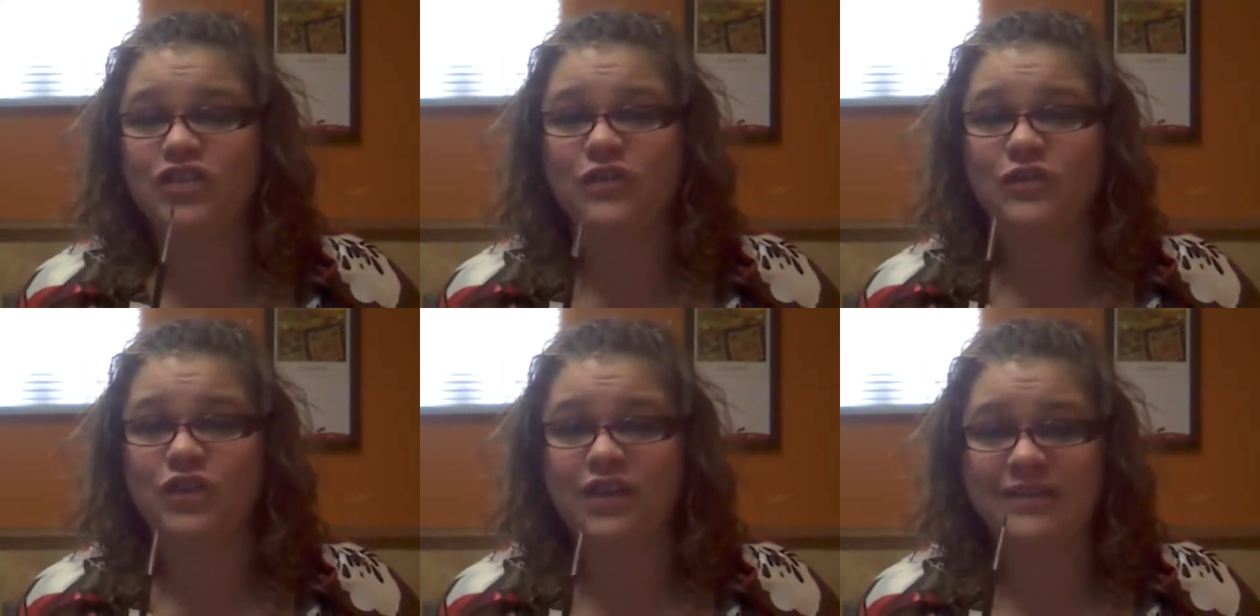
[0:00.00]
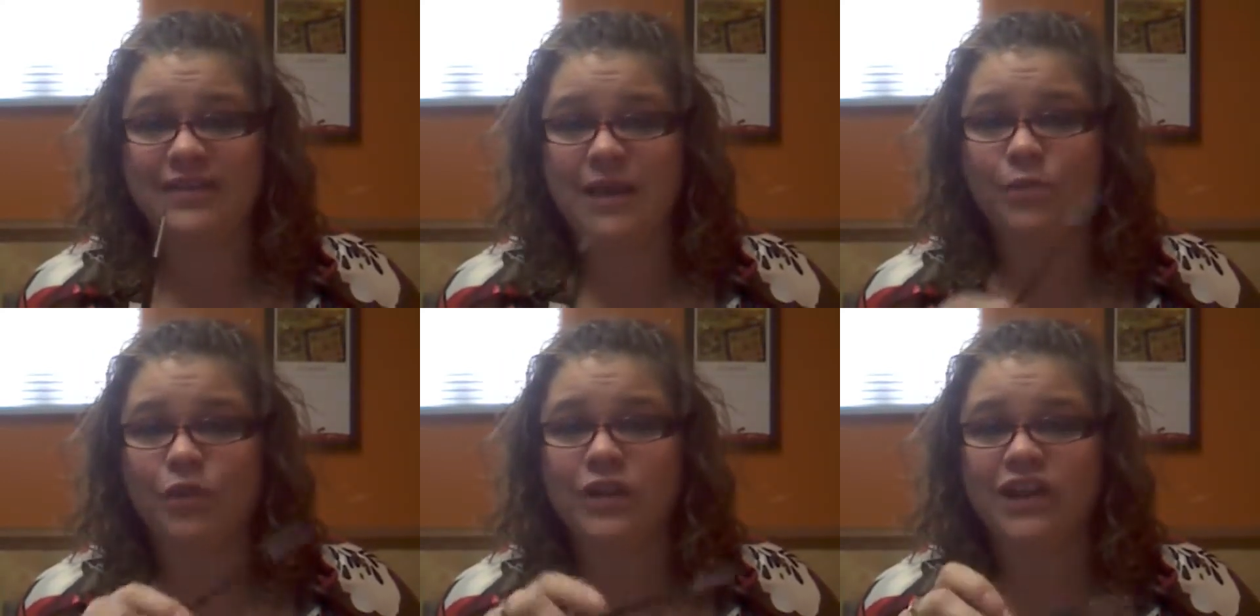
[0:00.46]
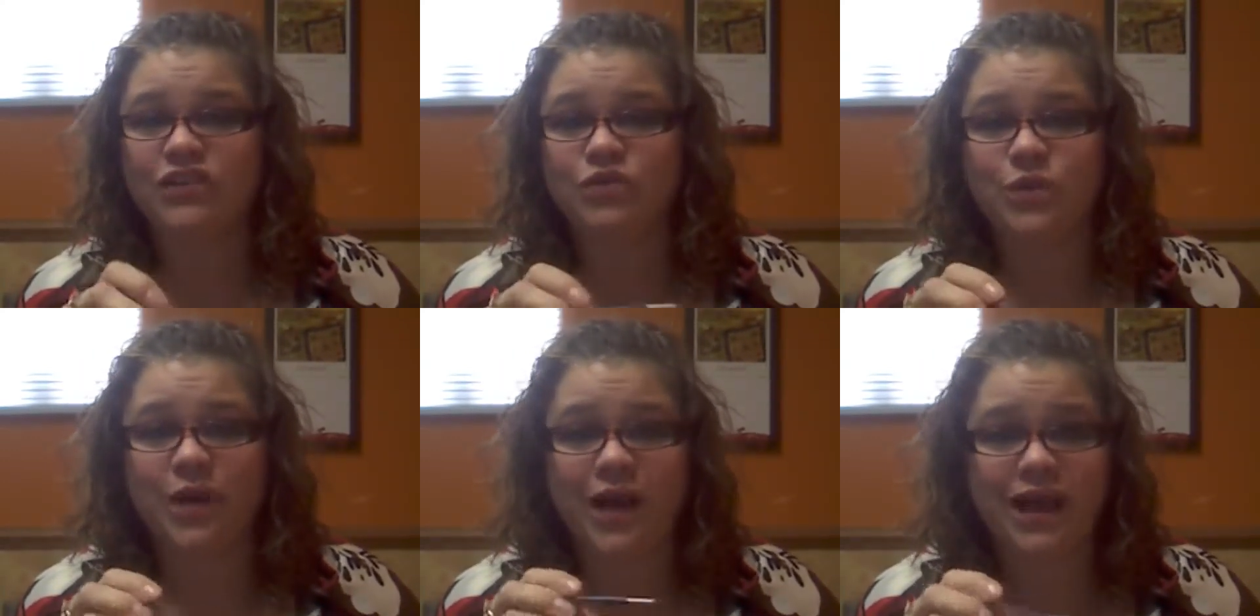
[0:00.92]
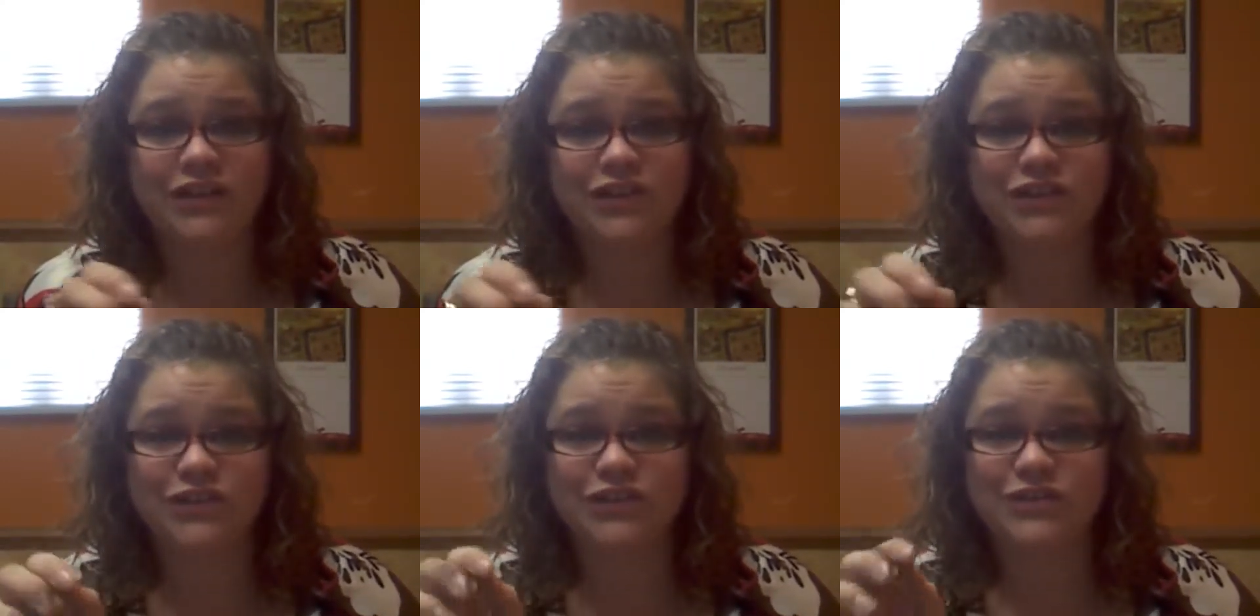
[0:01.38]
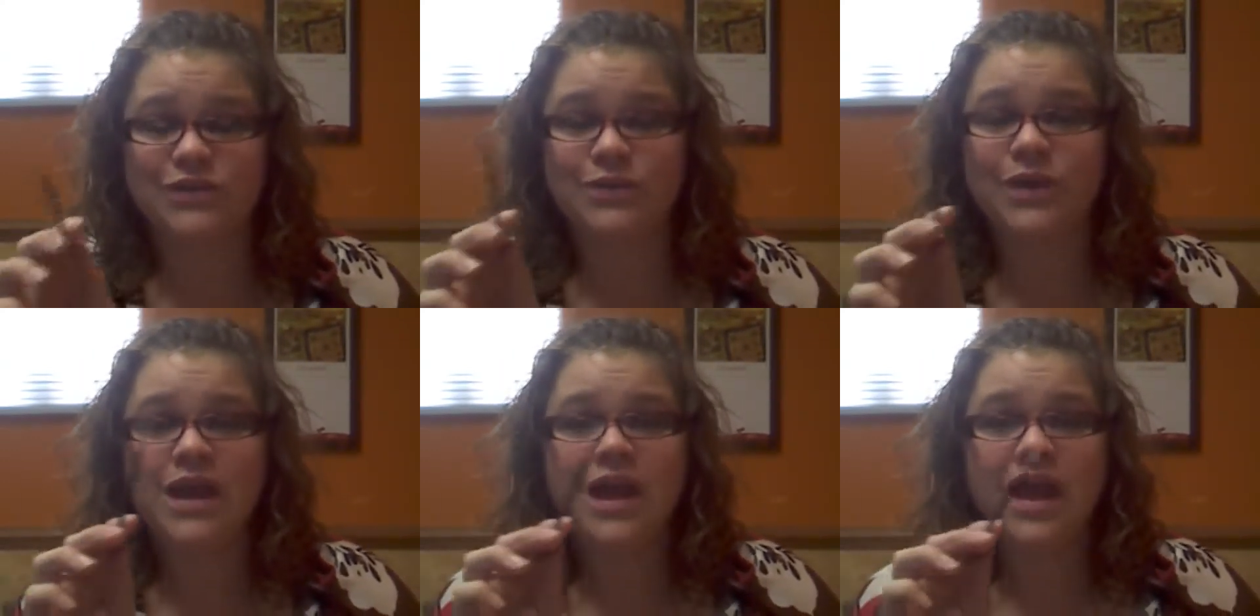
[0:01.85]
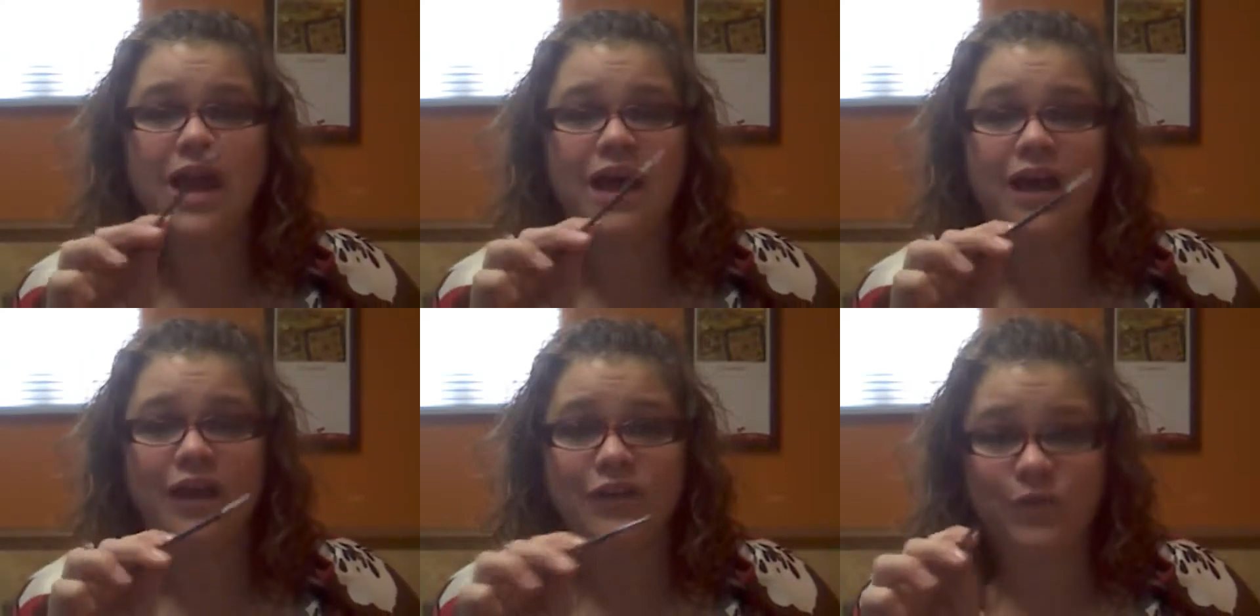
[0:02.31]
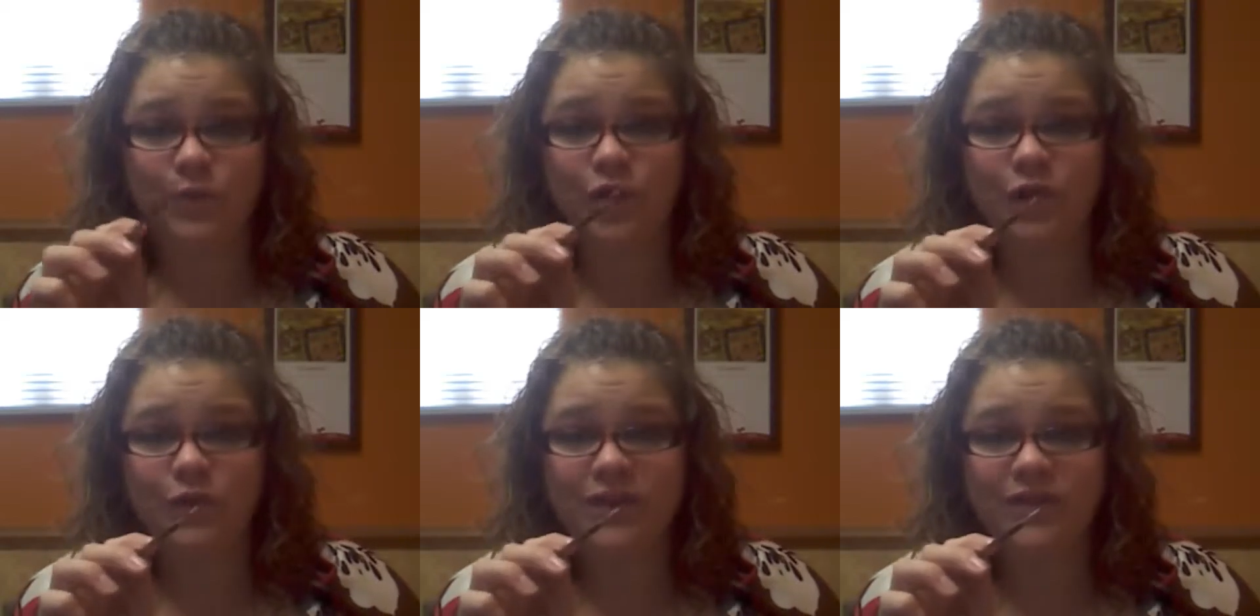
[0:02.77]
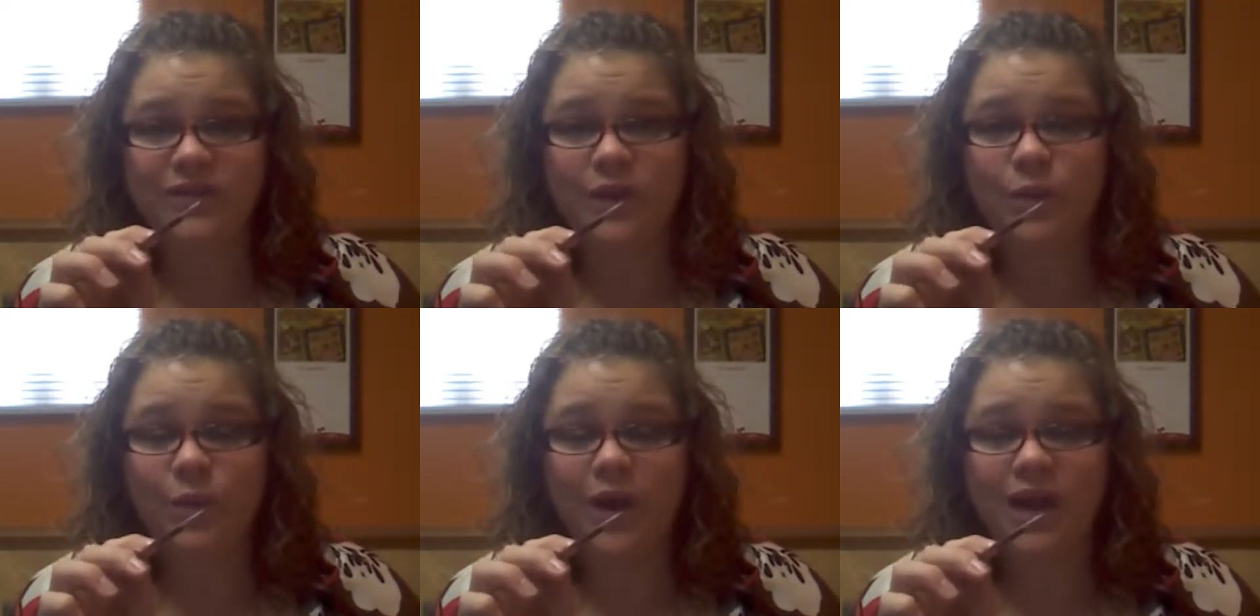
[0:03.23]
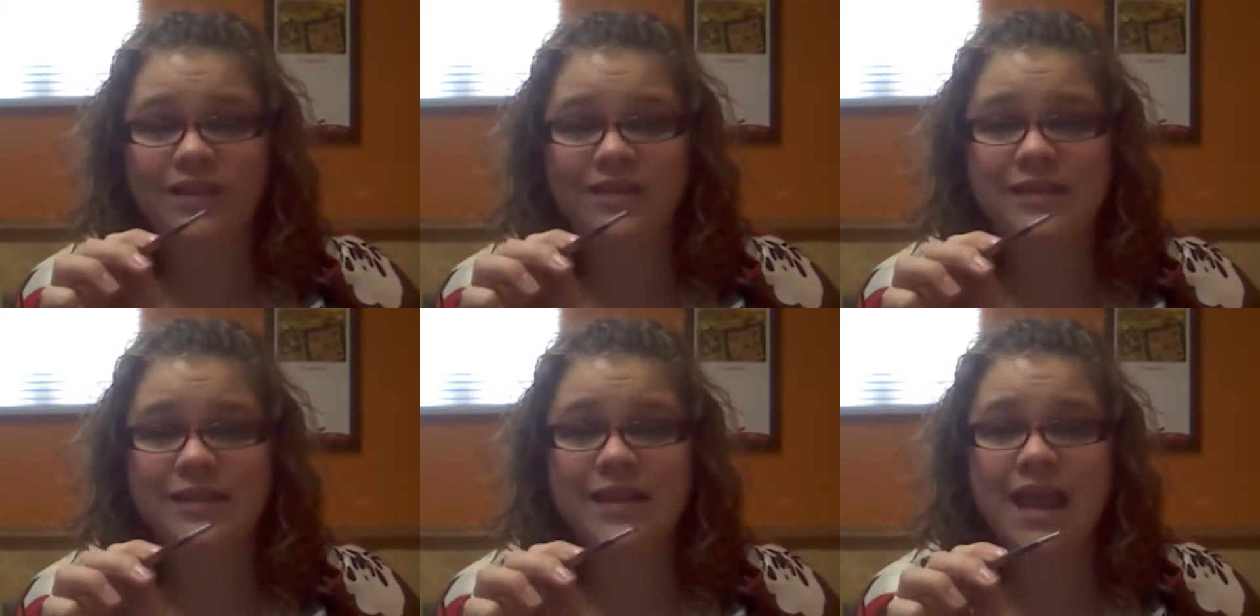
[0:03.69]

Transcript: just for example, I tried to do a swirl with it once